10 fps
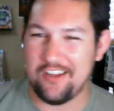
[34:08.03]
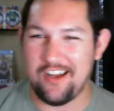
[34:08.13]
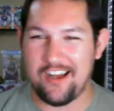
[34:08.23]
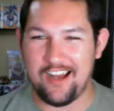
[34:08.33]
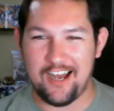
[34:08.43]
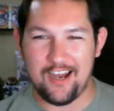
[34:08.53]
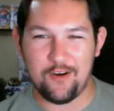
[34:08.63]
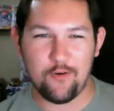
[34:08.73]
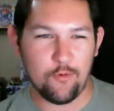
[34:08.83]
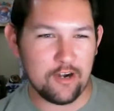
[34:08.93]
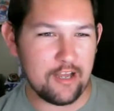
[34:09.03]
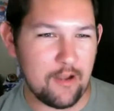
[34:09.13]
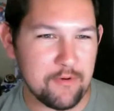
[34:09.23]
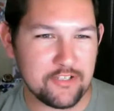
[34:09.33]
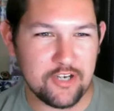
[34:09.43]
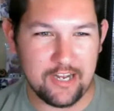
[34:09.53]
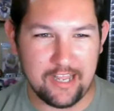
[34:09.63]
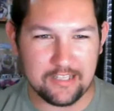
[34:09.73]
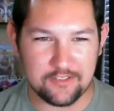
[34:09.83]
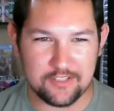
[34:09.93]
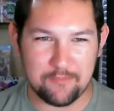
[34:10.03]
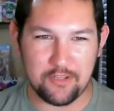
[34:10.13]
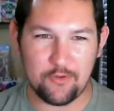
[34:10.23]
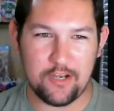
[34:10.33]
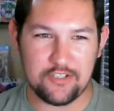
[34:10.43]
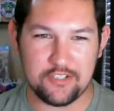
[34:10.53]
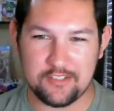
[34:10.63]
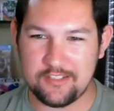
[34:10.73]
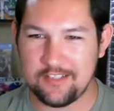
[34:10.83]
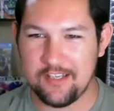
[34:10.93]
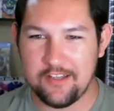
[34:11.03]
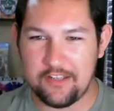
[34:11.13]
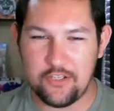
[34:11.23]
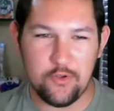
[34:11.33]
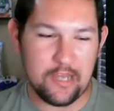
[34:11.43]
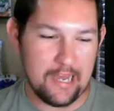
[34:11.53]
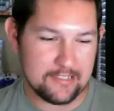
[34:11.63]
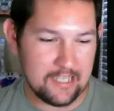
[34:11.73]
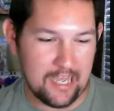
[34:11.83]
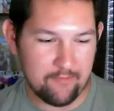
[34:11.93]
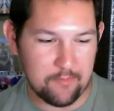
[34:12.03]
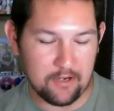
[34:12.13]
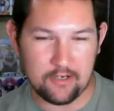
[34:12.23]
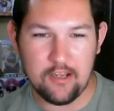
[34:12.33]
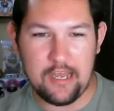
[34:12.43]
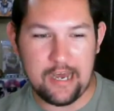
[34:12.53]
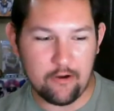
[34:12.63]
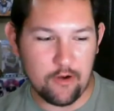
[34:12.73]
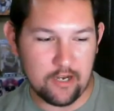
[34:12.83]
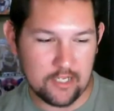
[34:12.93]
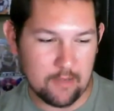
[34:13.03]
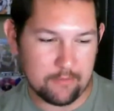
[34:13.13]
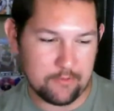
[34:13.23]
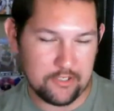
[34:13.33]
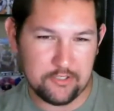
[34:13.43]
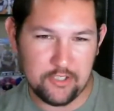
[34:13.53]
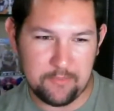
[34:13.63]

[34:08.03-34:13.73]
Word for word: Uh, we're gonna I'm gonna try to answer some of the questions that you guys have about how to run a comic book YouTube.